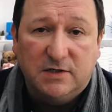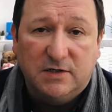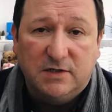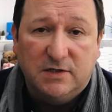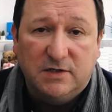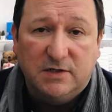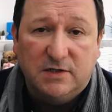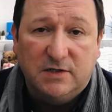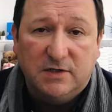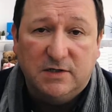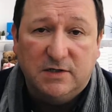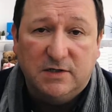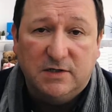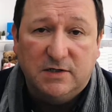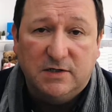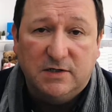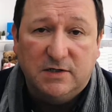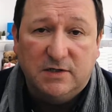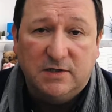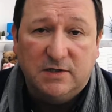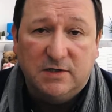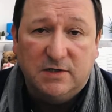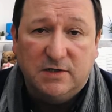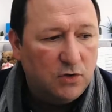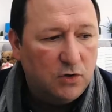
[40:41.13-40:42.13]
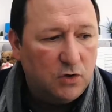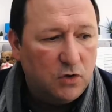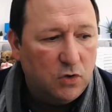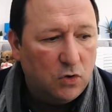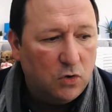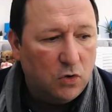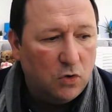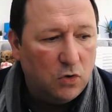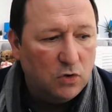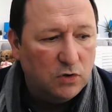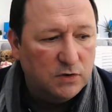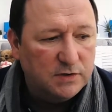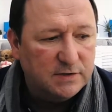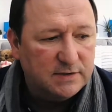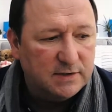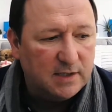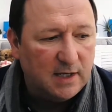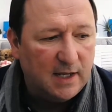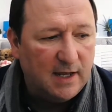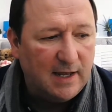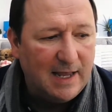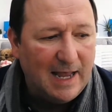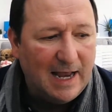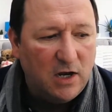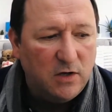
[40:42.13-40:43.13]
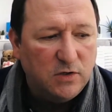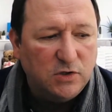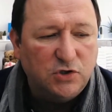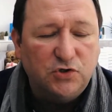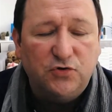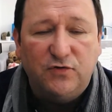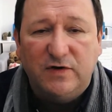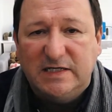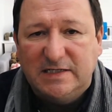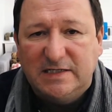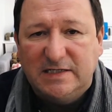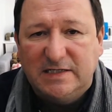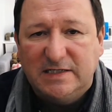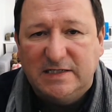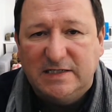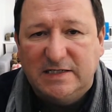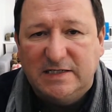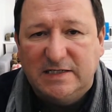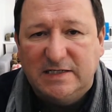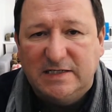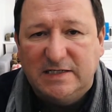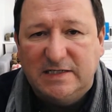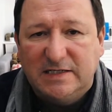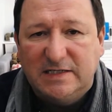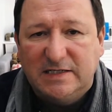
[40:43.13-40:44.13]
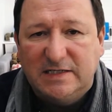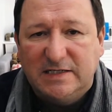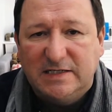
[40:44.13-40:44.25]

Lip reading: Something else that can cause, hello Teresa Murphy,